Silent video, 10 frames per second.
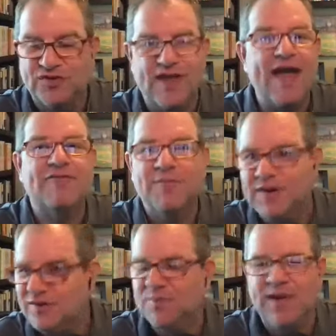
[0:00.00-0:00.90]
everybody's
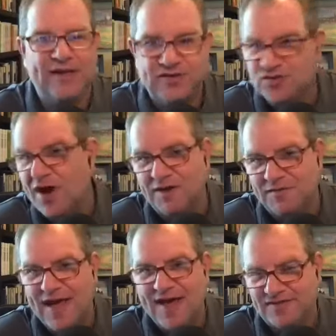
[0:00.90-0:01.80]
big and strong and
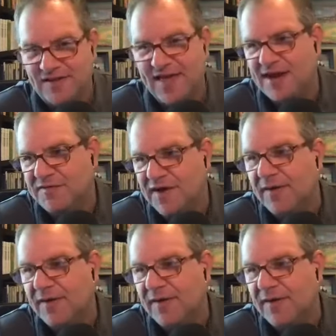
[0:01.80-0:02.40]
fast in the N F L.